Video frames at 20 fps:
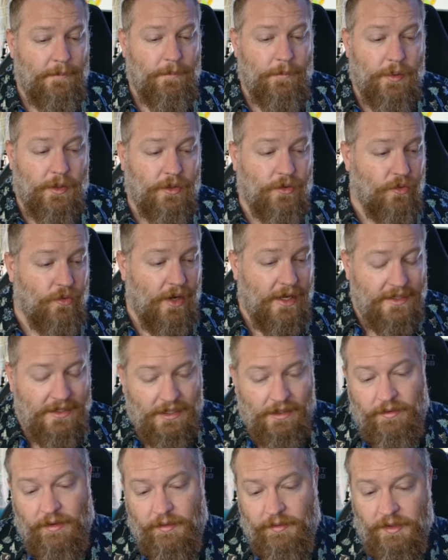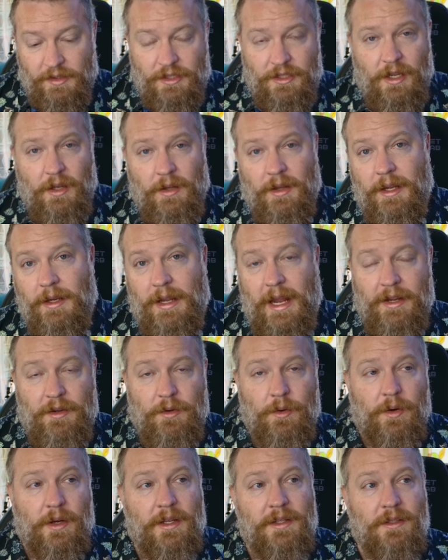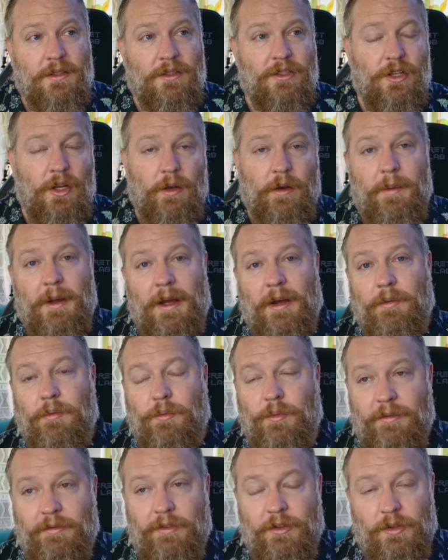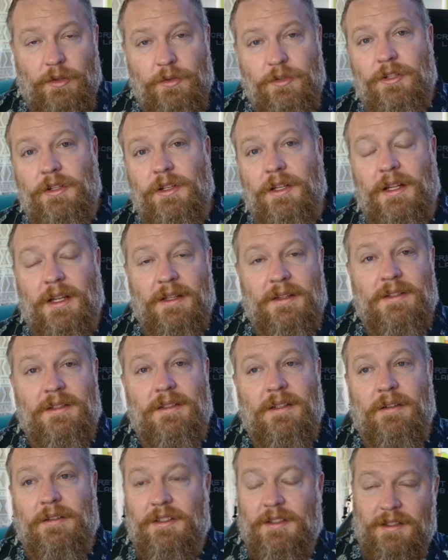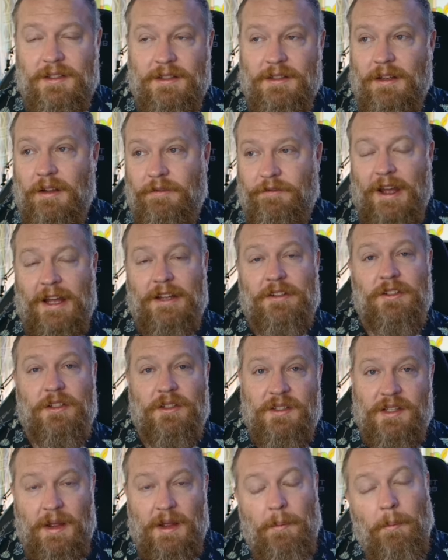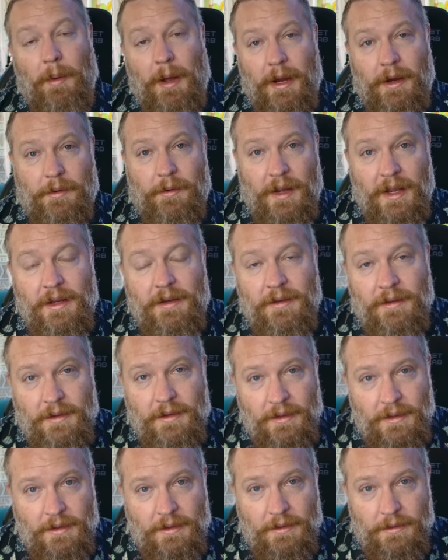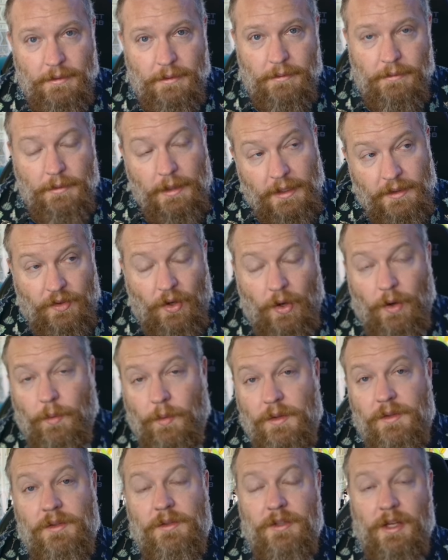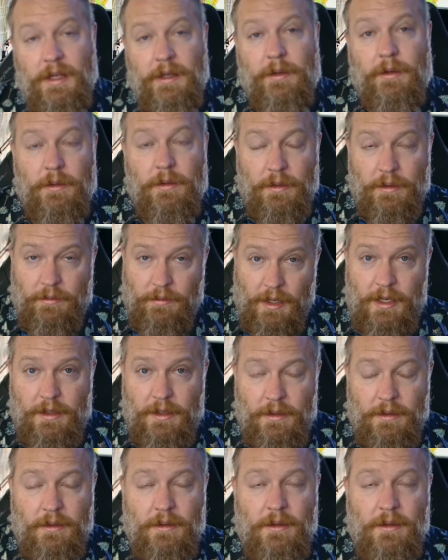progressive of a show. Like, Andor is a show about revolution against a fascist empire, right? Like Star Wars in general, right?